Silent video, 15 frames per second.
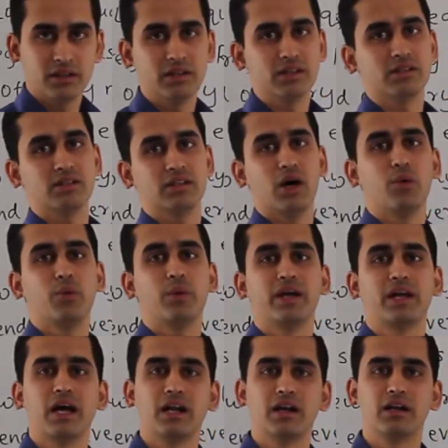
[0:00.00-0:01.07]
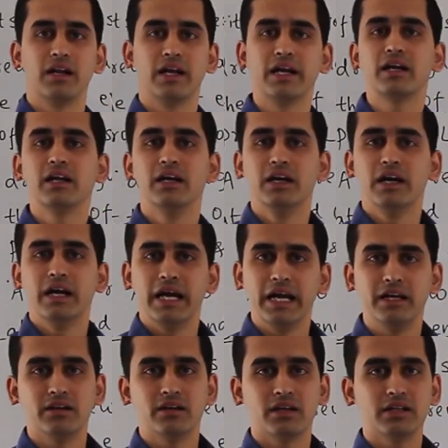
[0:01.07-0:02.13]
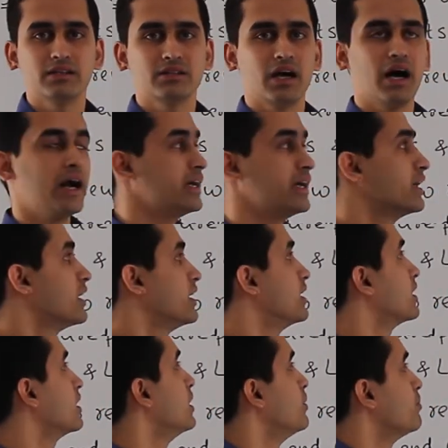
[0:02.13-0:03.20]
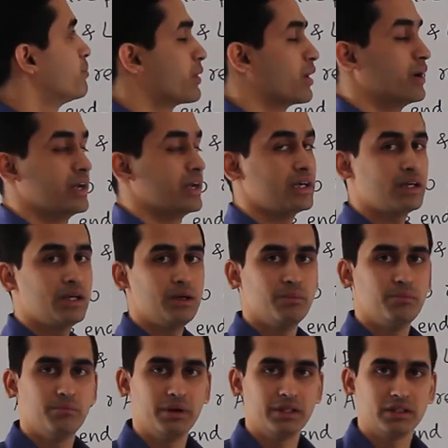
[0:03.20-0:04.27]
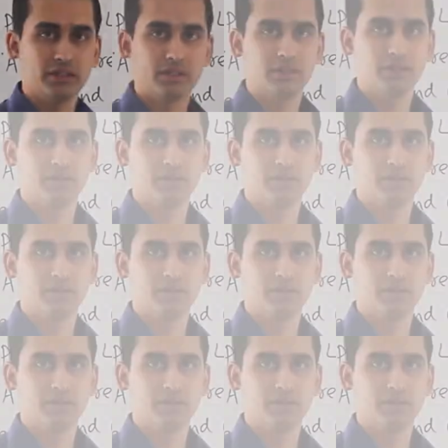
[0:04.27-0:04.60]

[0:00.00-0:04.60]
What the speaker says: This is how we calculate interest under product method.